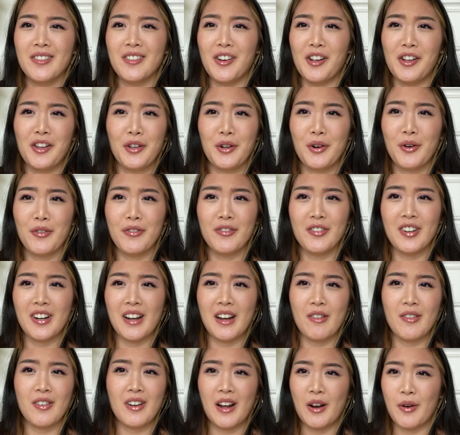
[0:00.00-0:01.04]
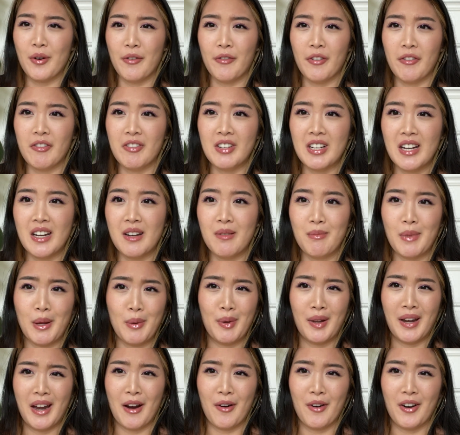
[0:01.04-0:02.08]
a little over an hour and 15, maybe
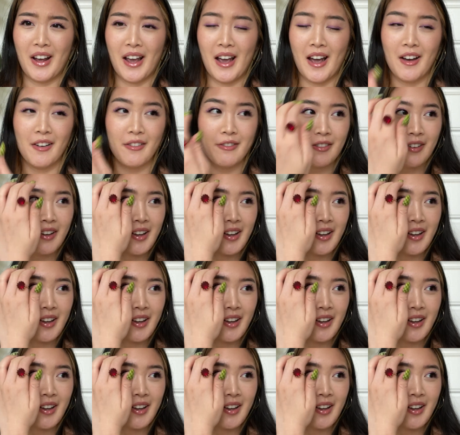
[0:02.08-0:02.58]
an hour and a half.